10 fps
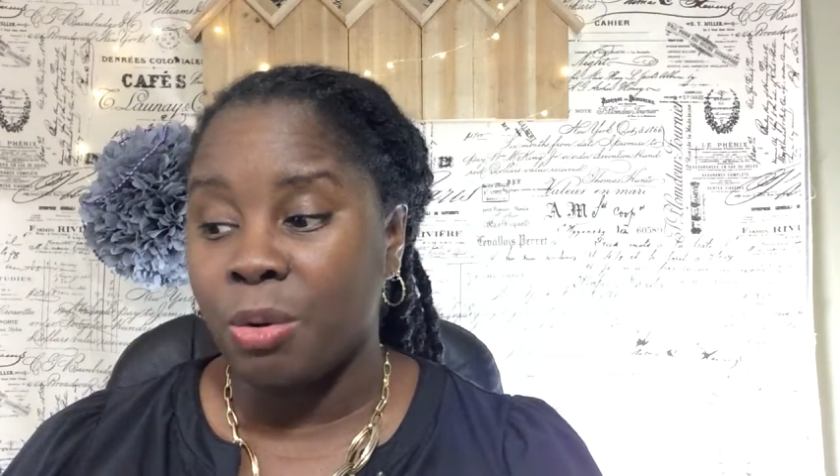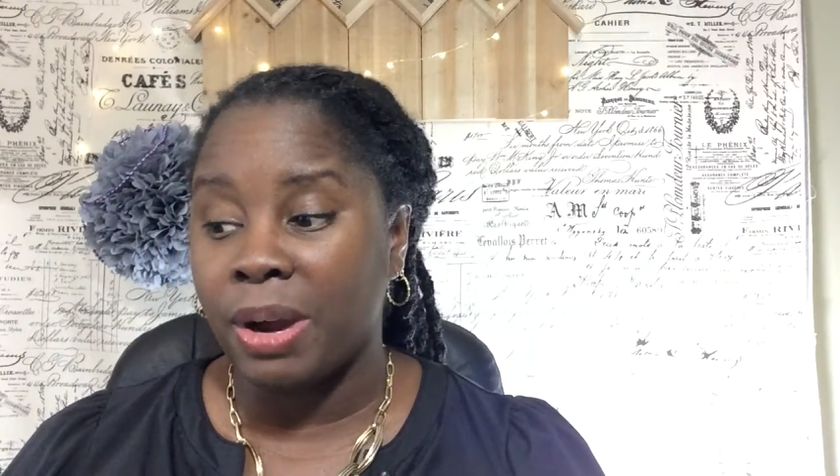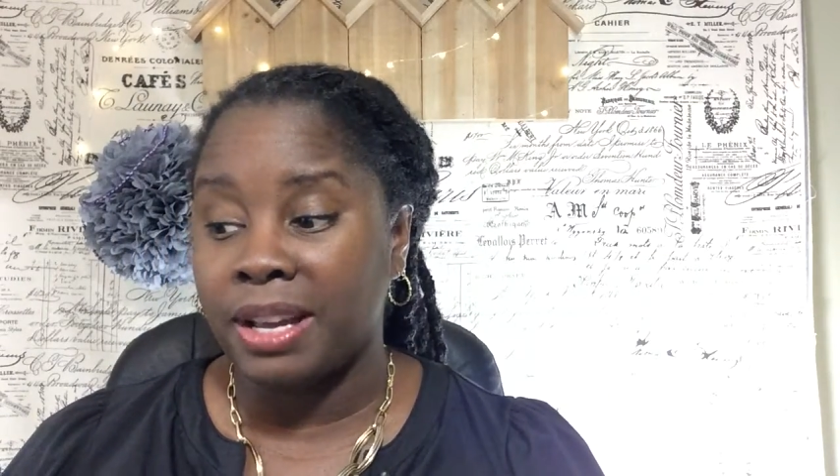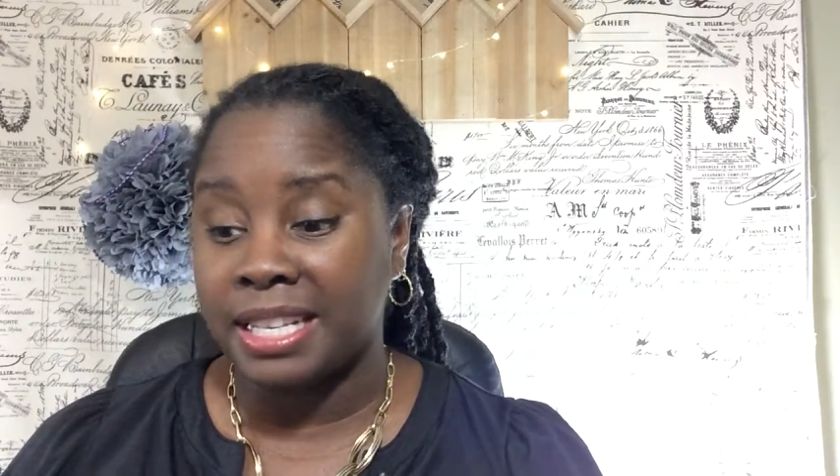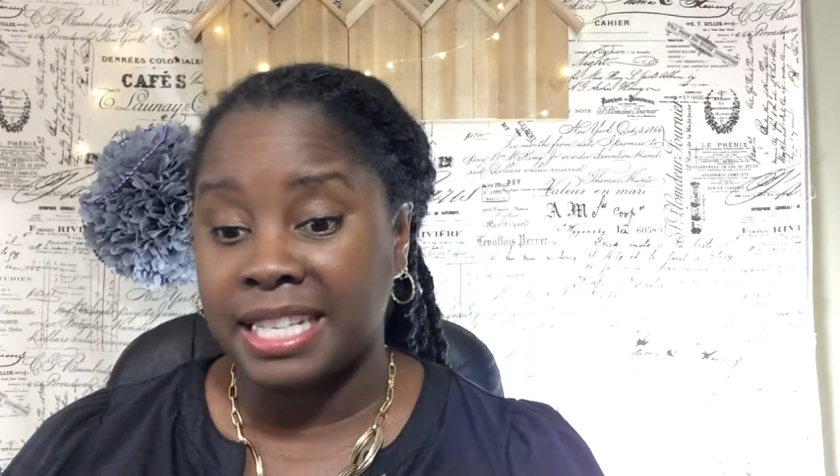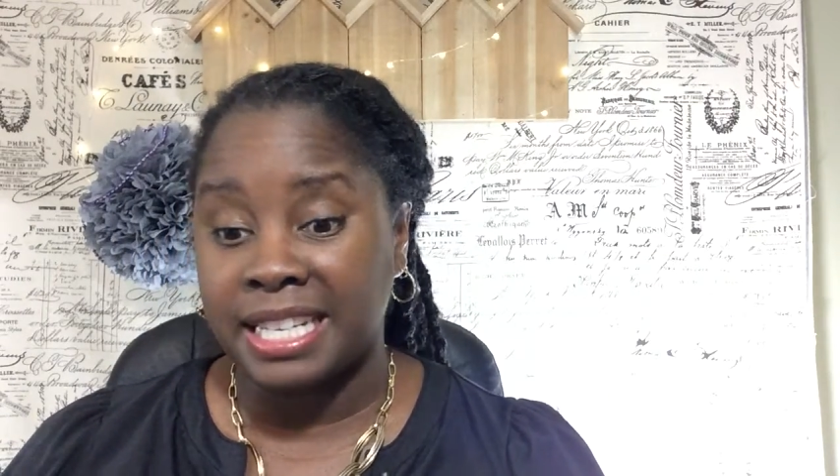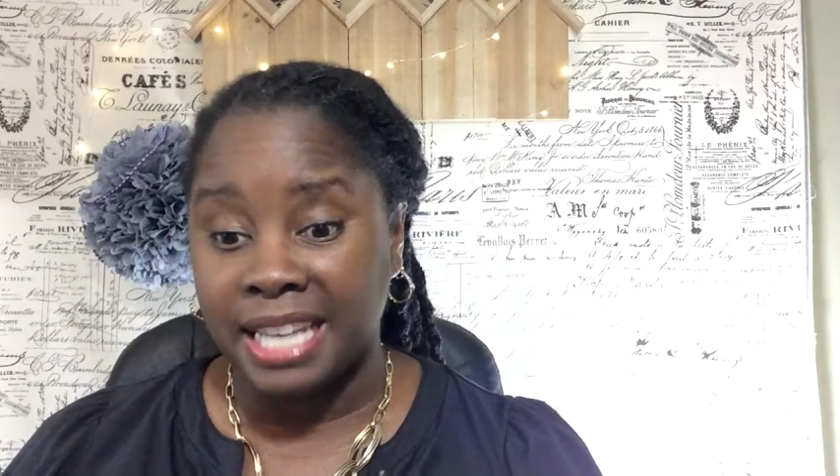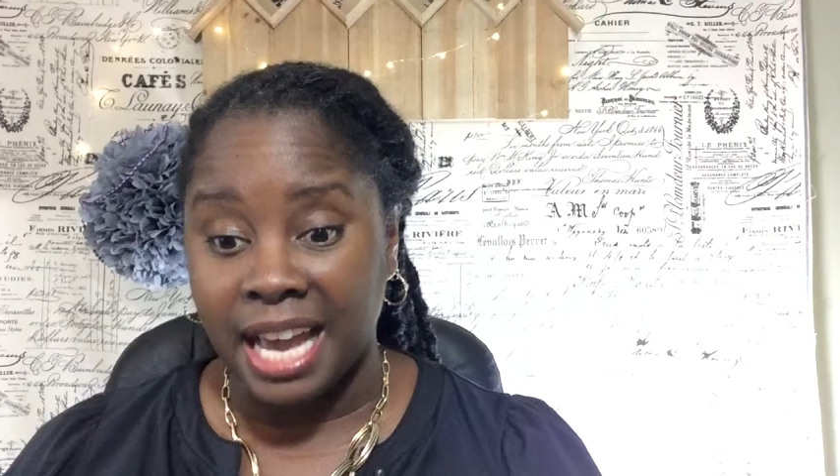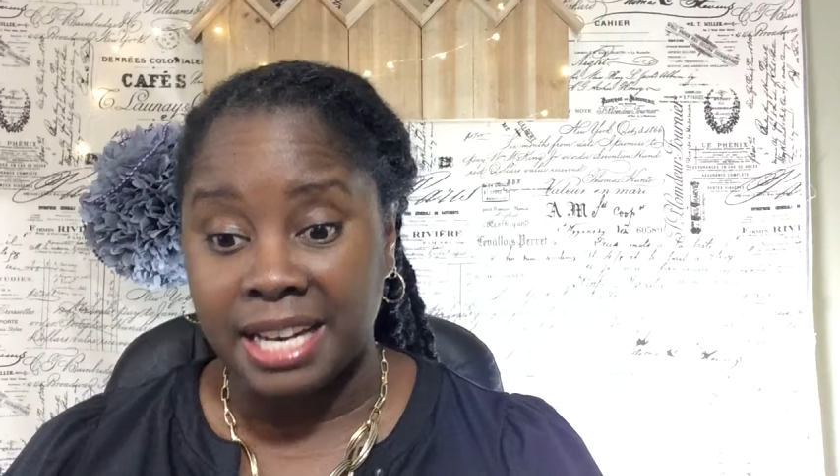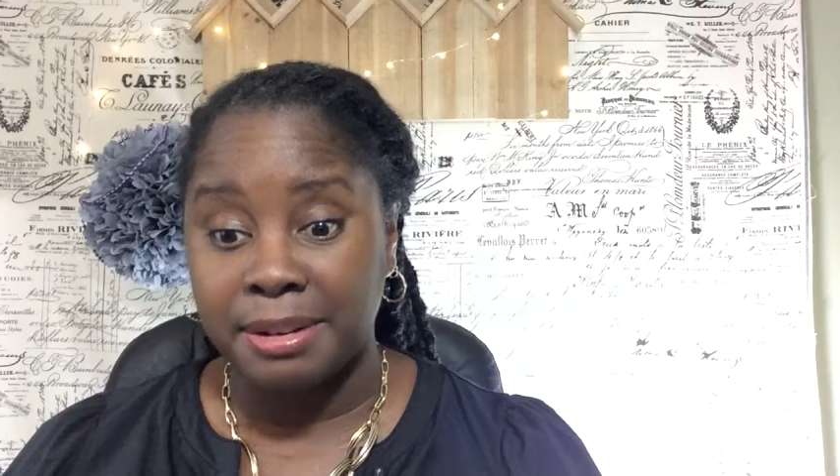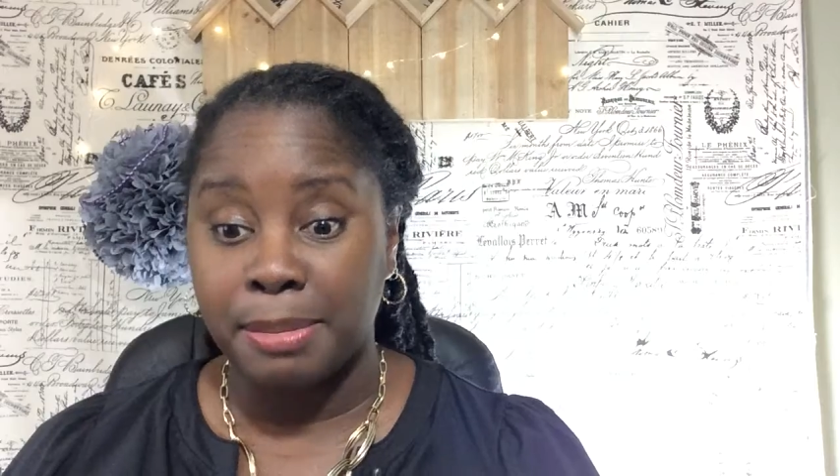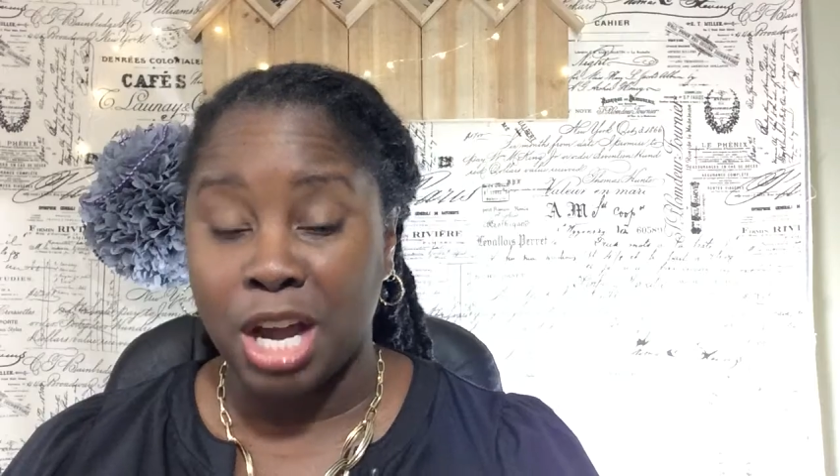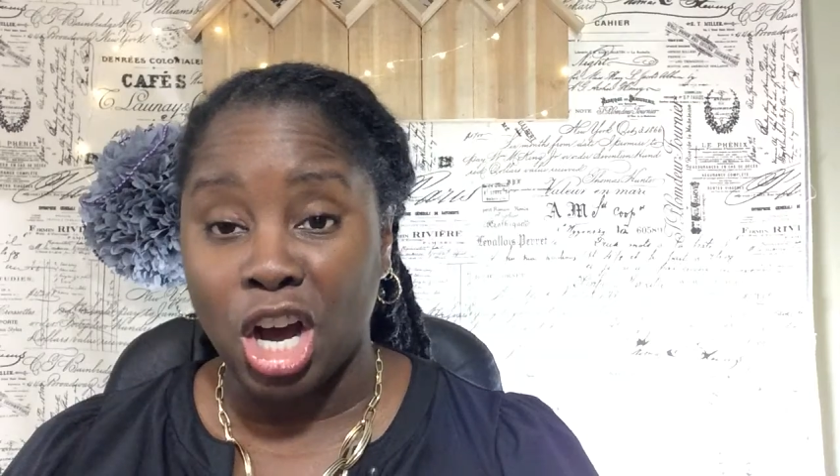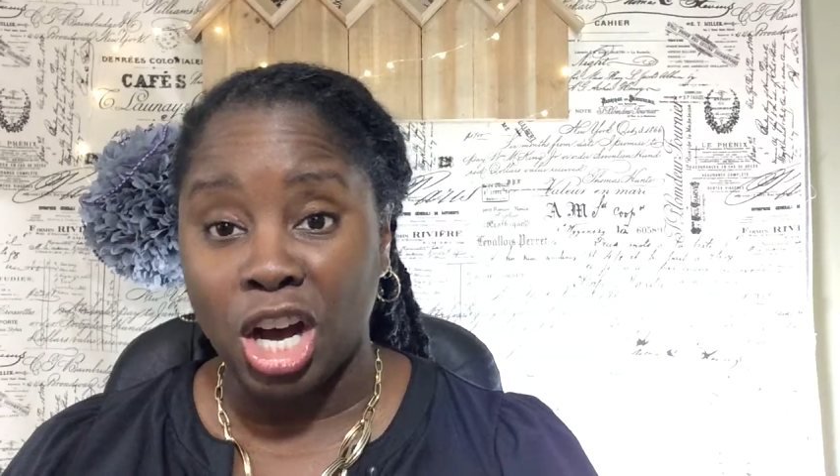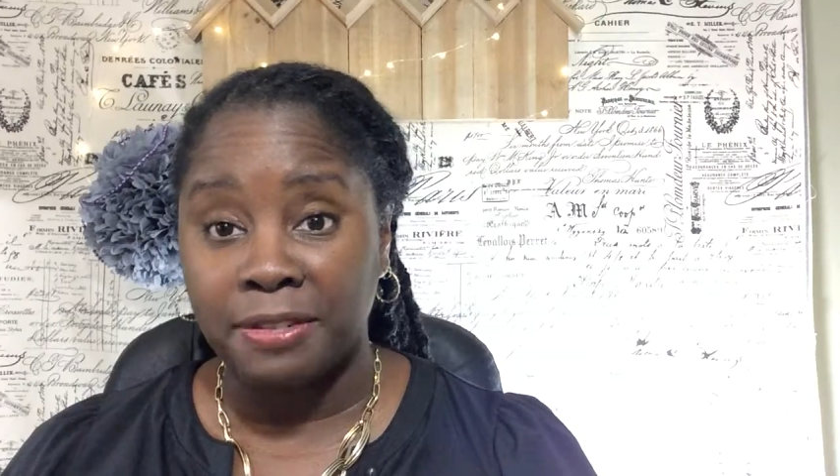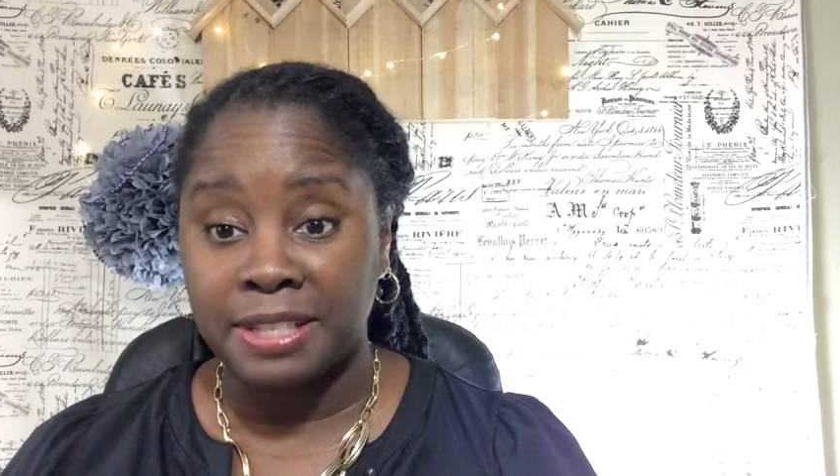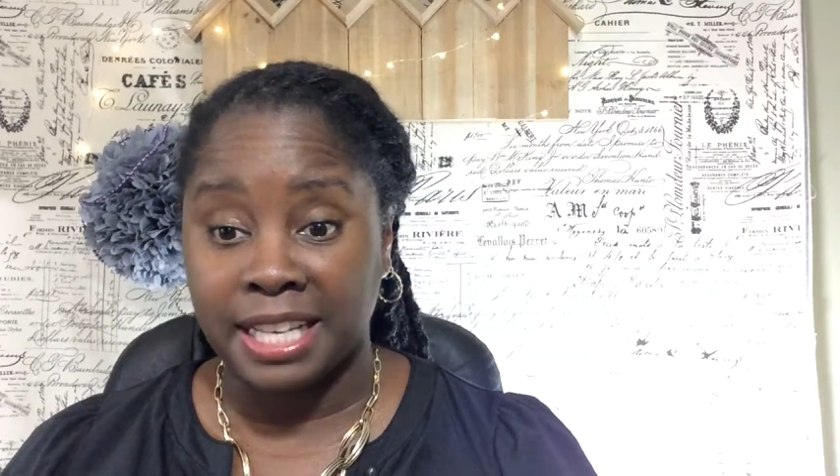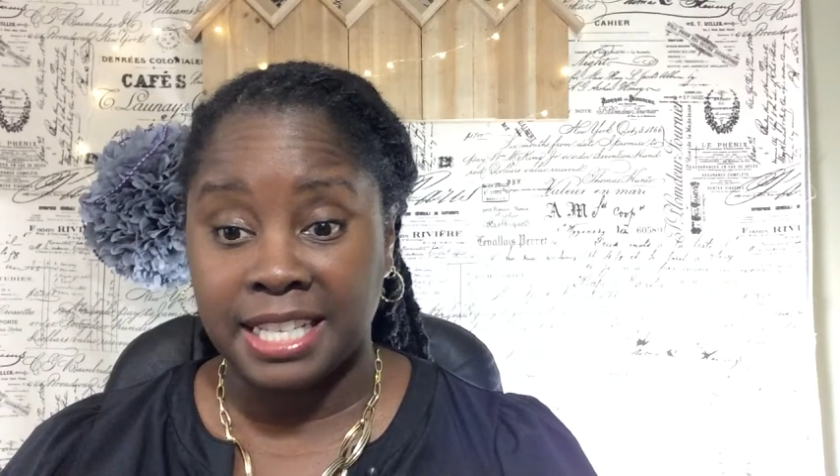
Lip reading: around because they got into my office.